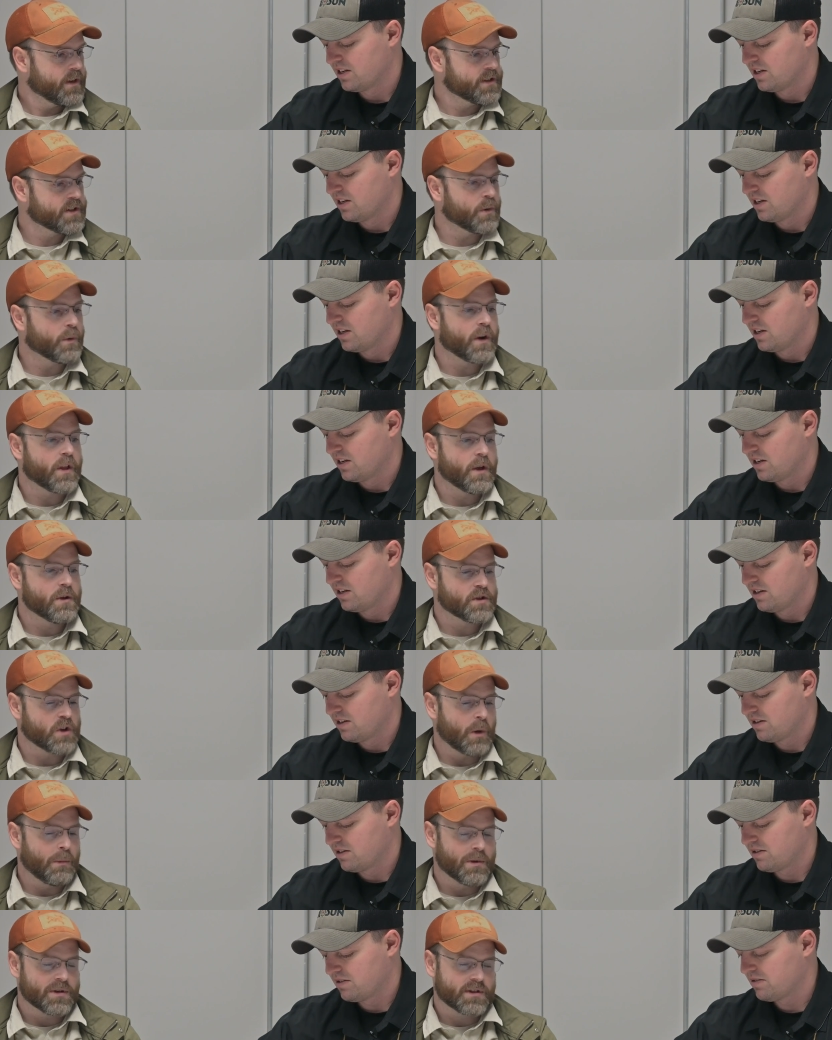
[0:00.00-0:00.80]
Speaker 1: So one of
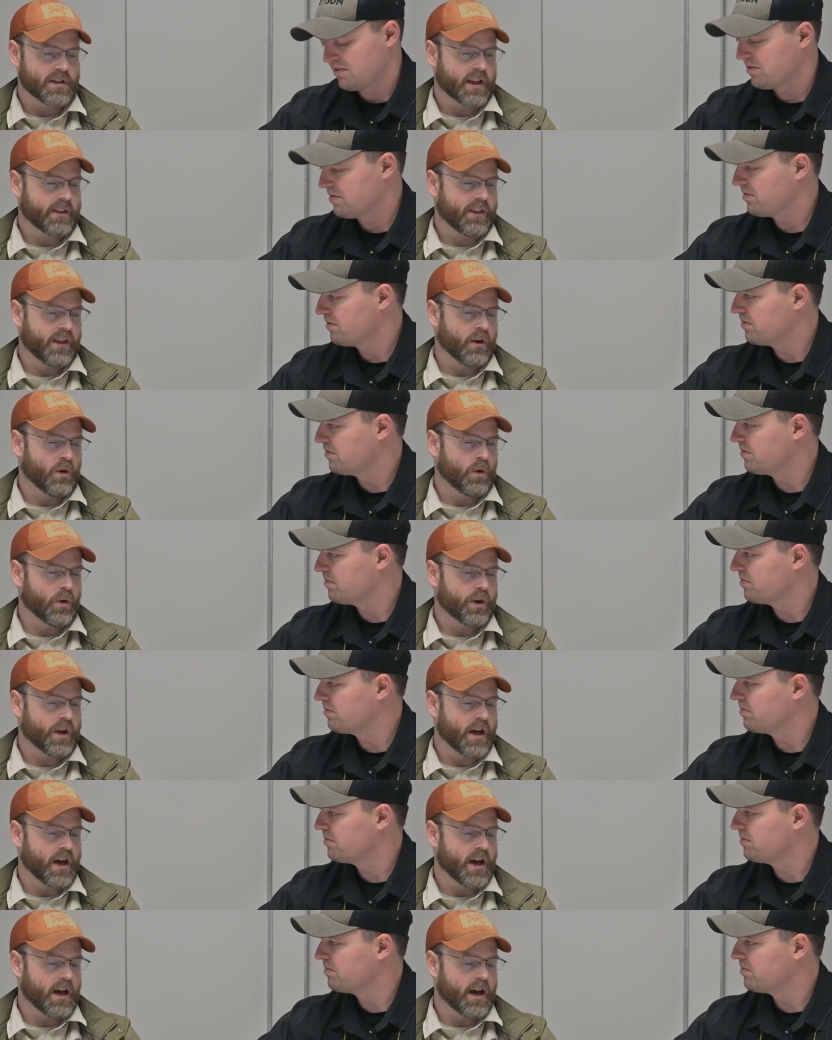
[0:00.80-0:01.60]
those, almost like the
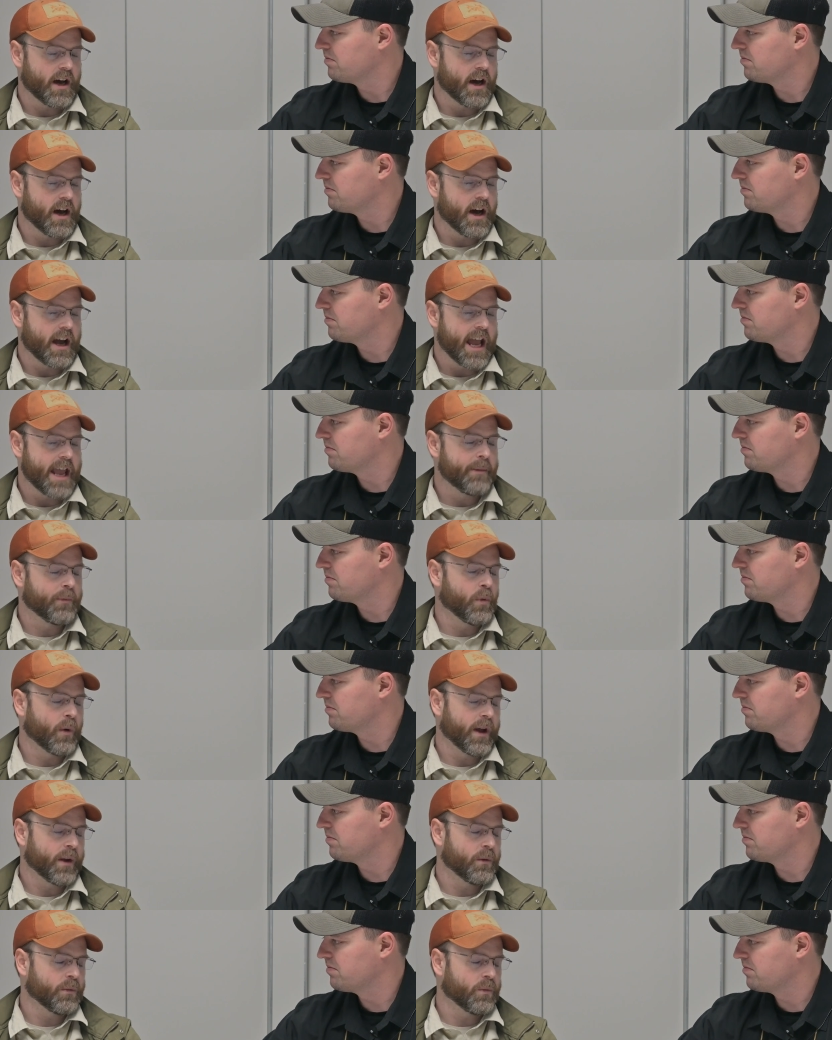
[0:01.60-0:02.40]
old uh, uh,
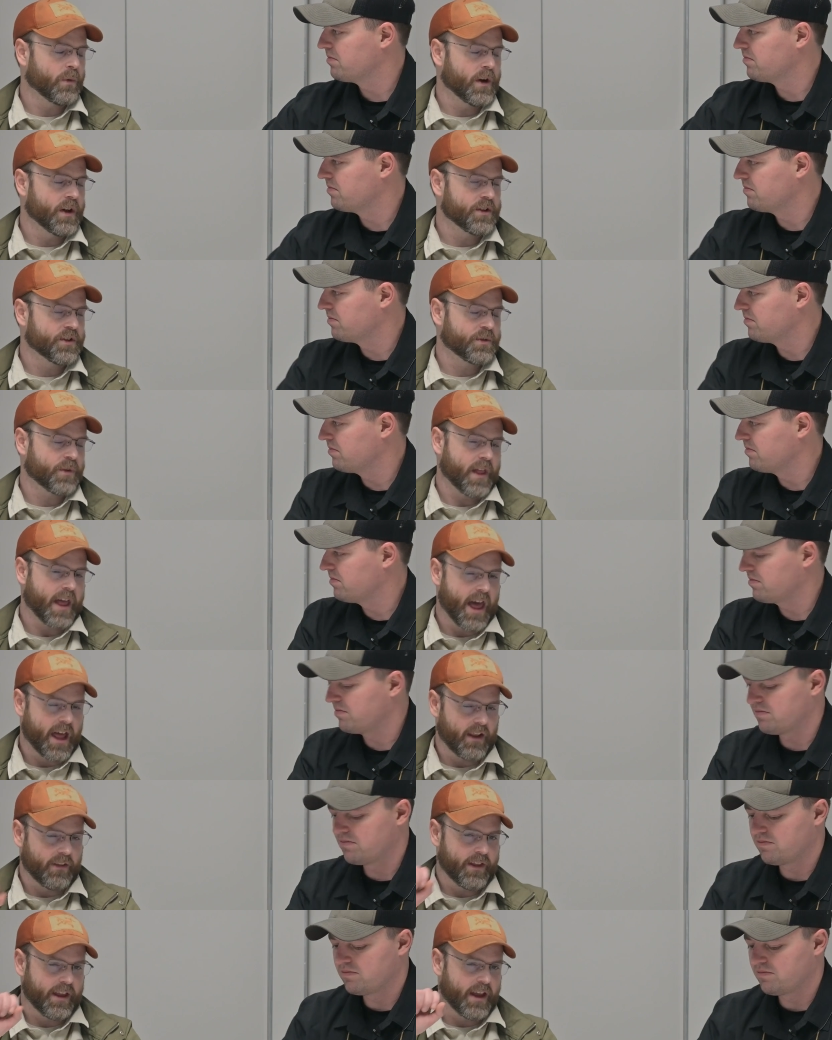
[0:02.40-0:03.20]
Aimpoint ones where they
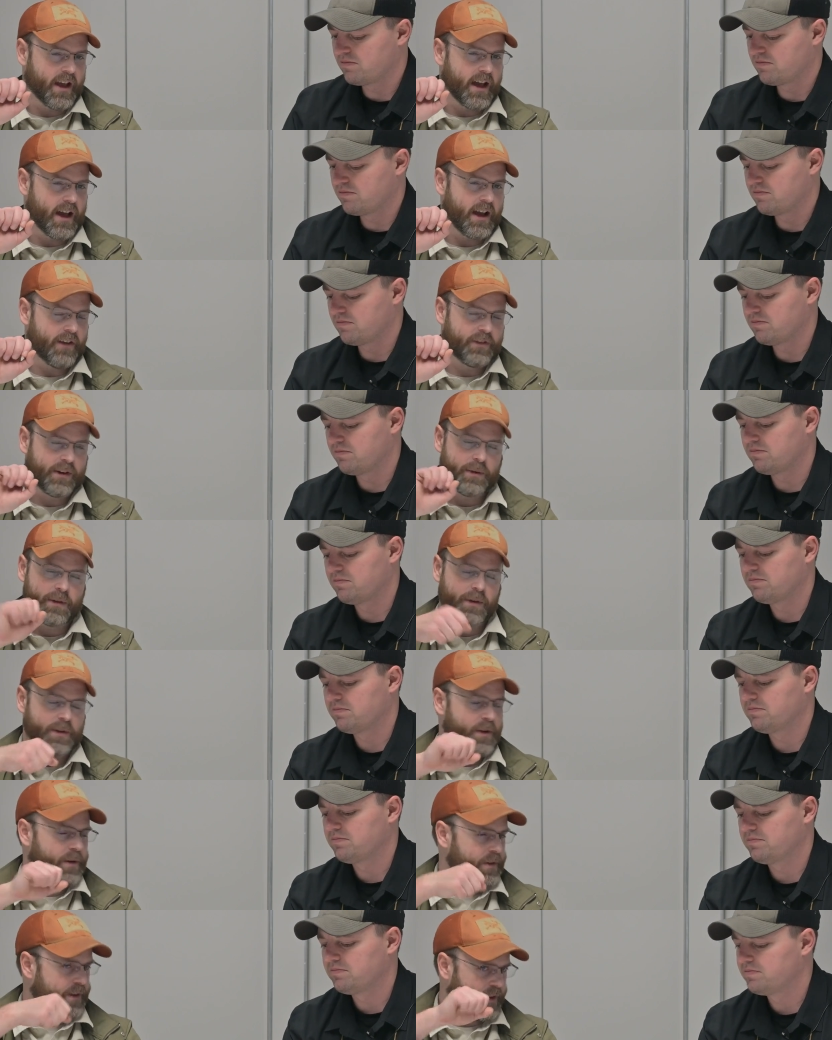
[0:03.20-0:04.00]
had on the, uh,
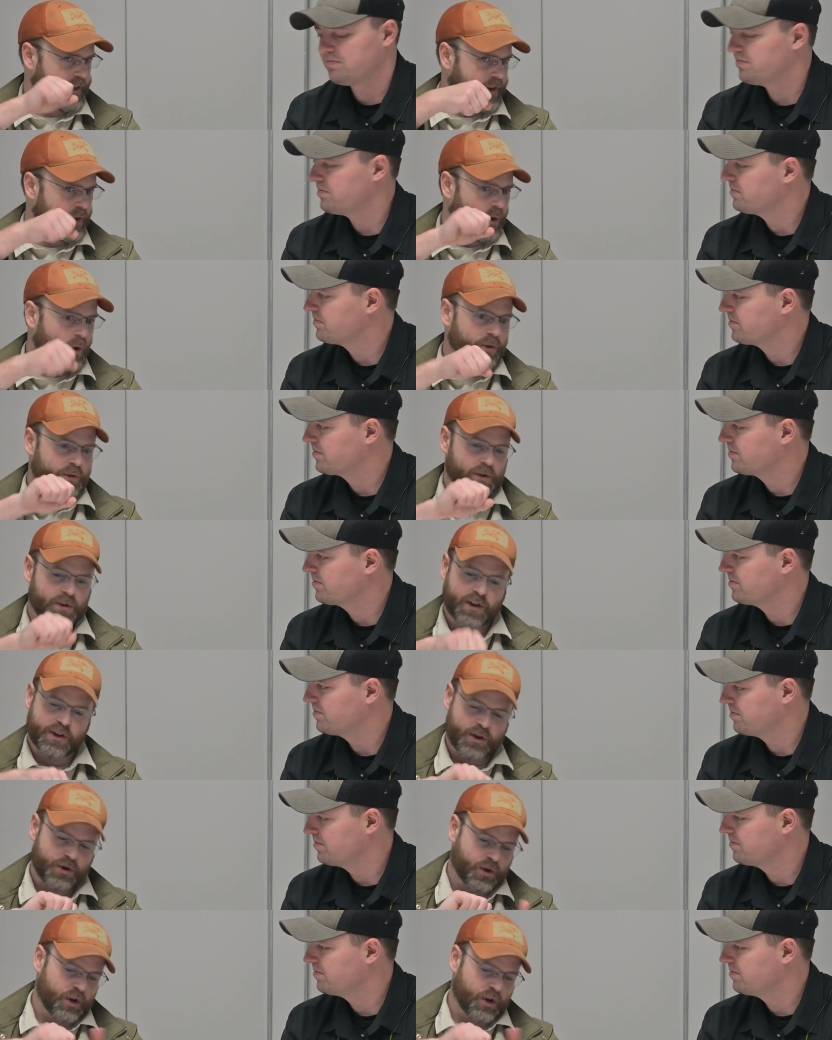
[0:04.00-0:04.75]
the, the, the old school thing, you